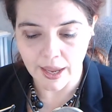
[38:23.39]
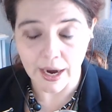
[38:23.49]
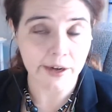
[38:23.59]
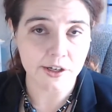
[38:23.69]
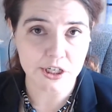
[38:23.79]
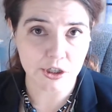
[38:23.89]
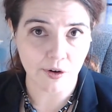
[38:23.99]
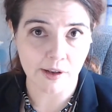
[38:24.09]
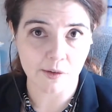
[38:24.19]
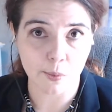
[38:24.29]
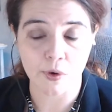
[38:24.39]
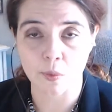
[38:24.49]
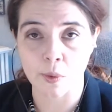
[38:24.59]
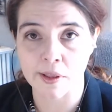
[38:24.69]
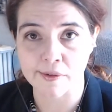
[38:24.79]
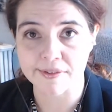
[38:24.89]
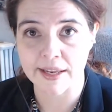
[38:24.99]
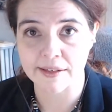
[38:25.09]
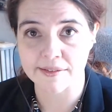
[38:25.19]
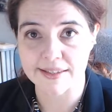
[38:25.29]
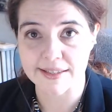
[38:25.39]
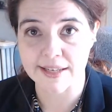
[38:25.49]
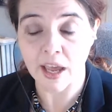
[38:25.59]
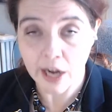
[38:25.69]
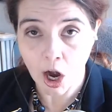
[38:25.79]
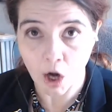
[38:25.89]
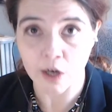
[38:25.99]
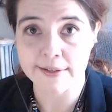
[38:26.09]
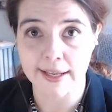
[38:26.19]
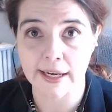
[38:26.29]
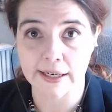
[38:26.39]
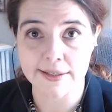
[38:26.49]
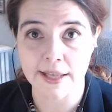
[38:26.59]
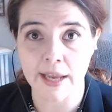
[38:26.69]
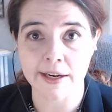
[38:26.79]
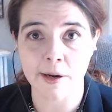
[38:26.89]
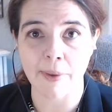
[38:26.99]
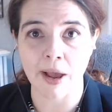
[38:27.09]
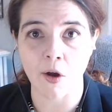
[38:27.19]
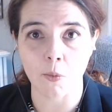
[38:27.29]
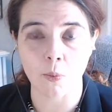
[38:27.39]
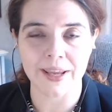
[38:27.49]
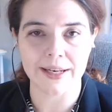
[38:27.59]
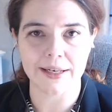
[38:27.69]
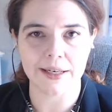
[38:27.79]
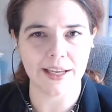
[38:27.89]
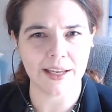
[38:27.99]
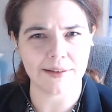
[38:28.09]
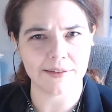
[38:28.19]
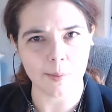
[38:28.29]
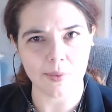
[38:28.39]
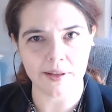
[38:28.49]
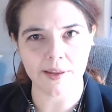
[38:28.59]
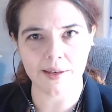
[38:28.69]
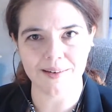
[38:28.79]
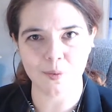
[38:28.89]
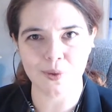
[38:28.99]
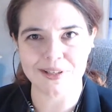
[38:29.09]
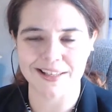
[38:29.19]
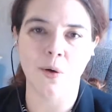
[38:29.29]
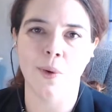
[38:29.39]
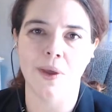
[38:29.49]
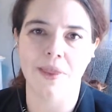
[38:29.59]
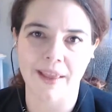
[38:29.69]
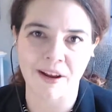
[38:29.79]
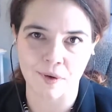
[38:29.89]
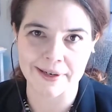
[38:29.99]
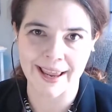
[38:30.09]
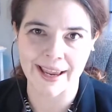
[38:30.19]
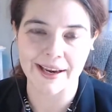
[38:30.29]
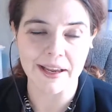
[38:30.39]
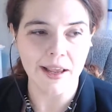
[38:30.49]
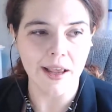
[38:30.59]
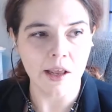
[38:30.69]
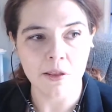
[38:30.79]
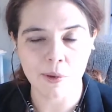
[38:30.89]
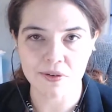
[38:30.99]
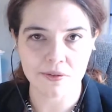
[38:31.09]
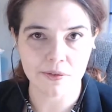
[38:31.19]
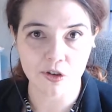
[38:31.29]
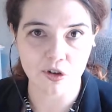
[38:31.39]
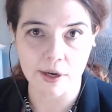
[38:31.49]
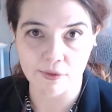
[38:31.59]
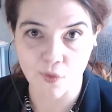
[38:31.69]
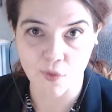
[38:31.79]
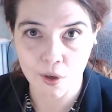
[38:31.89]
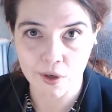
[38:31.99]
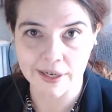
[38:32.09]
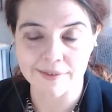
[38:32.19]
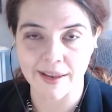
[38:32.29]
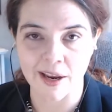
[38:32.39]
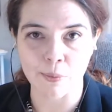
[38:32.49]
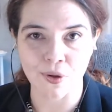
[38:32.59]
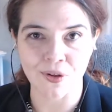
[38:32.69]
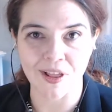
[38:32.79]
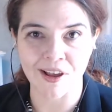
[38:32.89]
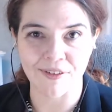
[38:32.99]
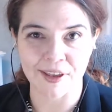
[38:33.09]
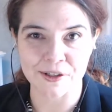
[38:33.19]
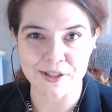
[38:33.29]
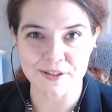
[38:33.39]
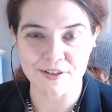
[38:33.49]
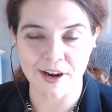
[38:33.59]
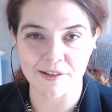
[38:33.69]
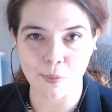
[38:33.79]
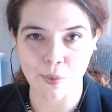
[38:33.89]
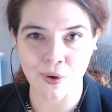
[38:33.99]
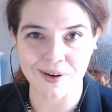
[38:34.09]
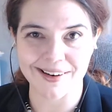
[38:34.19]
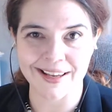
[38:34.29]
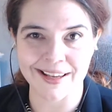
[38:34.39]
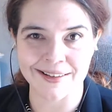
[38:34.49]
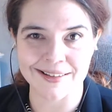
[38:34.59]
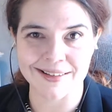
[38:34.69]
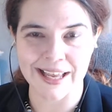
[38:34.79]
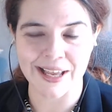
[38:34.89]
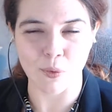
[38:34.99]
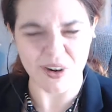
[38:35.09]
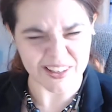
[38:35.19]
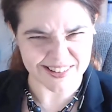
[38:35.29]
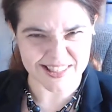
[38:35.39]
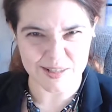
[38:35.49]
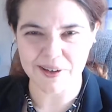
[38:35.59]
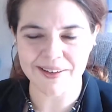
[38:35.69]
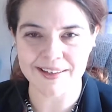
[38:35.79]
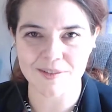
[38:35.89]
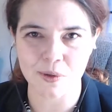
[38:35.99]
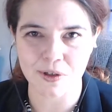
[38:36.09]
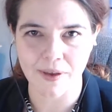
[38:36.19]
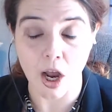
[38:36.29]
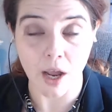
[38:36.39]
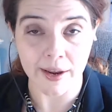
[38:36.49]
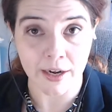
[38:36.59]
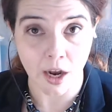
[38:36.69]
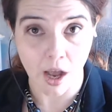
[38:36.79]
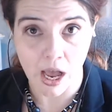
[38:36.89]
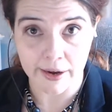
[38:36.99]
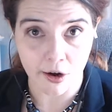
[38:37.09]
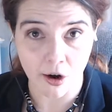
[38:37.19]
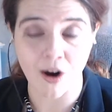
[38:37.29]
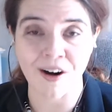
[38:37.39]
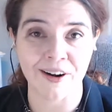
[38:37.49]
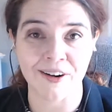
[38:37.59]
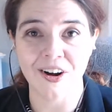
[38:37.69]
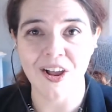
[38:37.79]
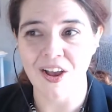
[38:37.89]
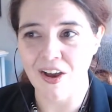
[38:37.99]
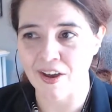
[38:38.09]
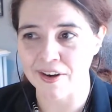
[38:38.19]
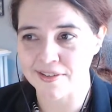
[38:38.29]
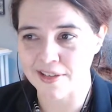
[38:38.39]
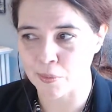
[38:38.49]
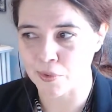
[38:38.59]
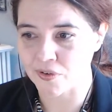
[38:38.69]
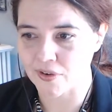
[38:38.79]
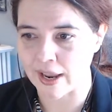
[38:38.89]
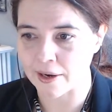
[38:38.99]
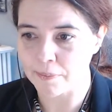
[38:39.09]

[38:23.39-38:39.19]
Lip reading: Energy transport's one of those things it's kind of hard to get excited about, but it's something that we deal with every day. The most straightforward example of energy transport is what you experience when you get in a hot car on a summer's day.